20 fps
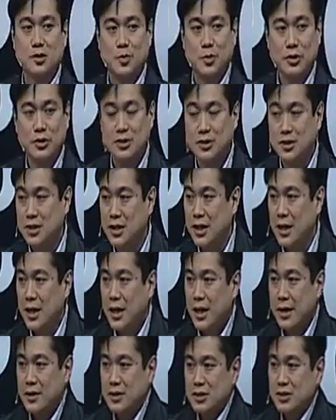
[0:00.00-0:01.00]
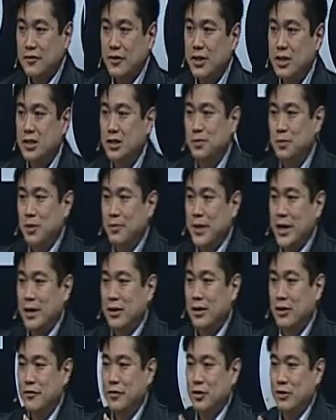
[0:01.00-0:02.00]
books. And this is very simple math.
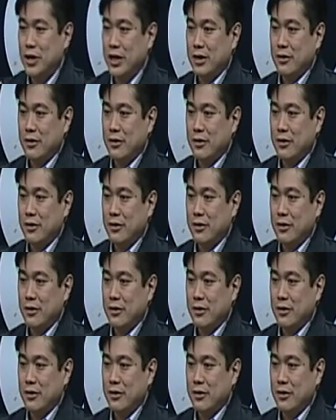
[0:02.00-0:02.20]
If you